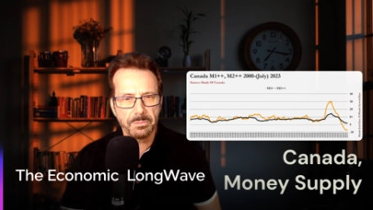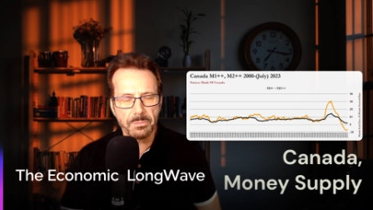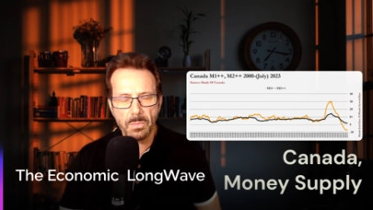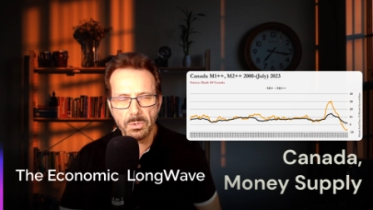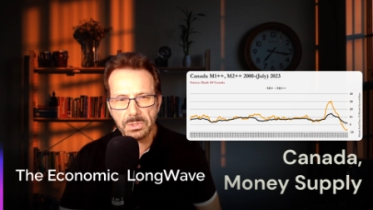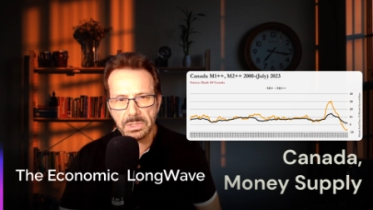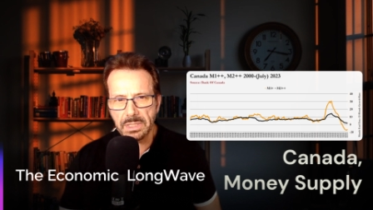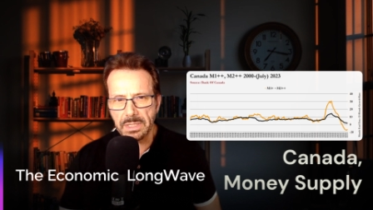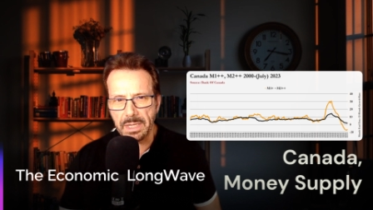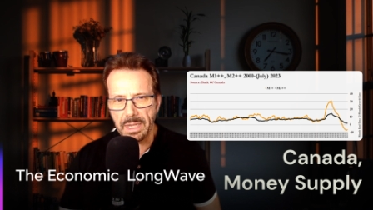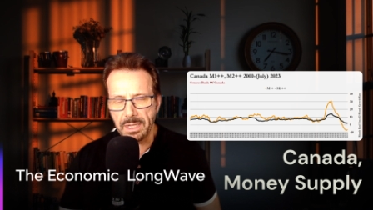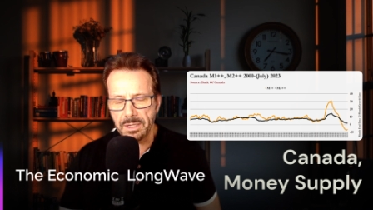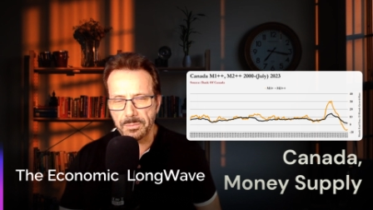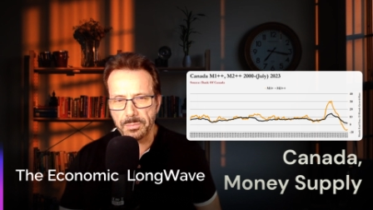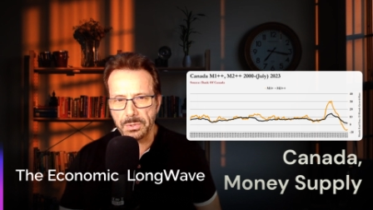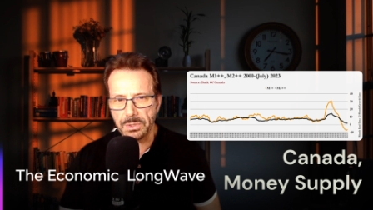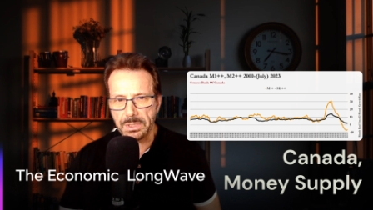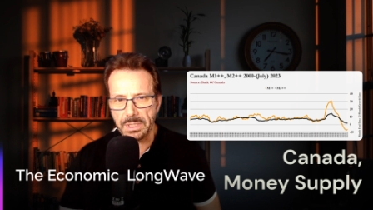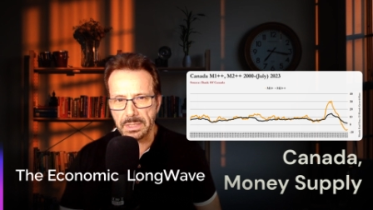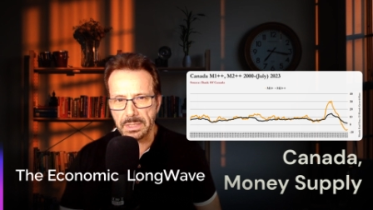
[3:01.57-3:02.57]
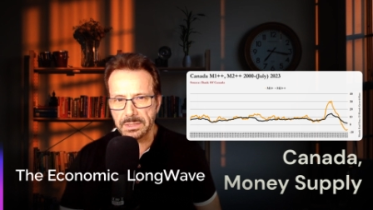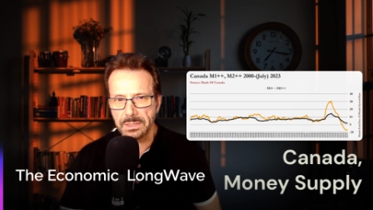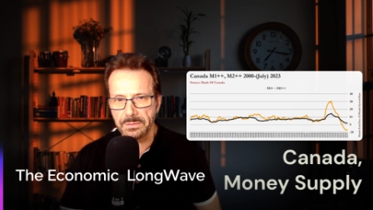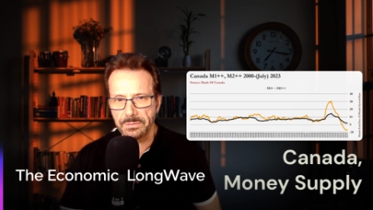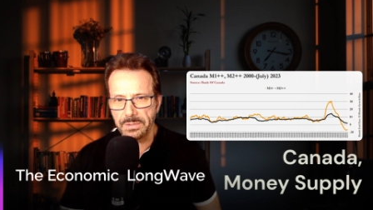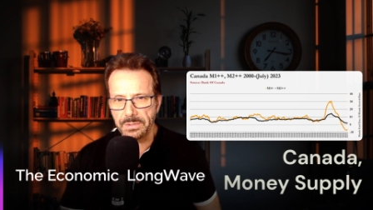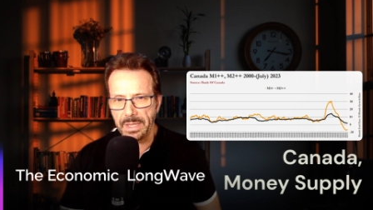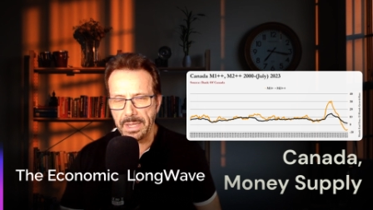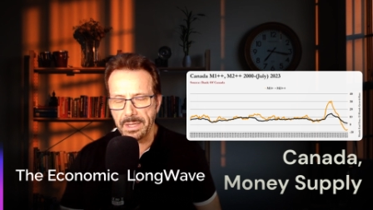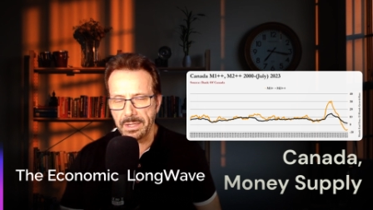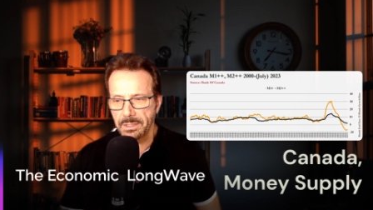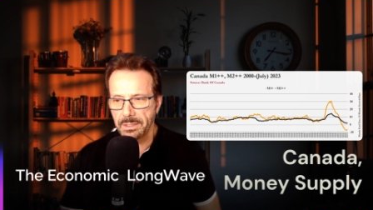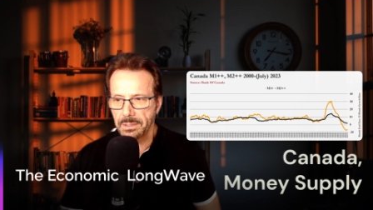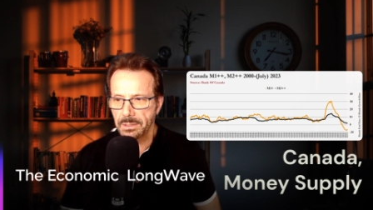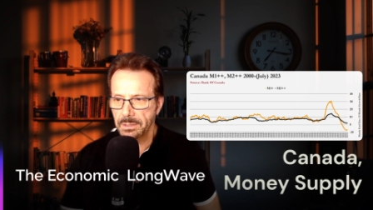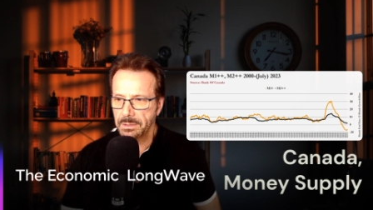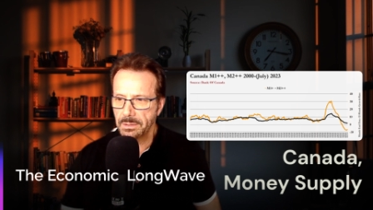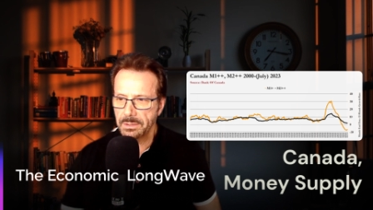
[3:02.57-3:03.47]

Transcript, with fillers: it's mostly unproductive debt.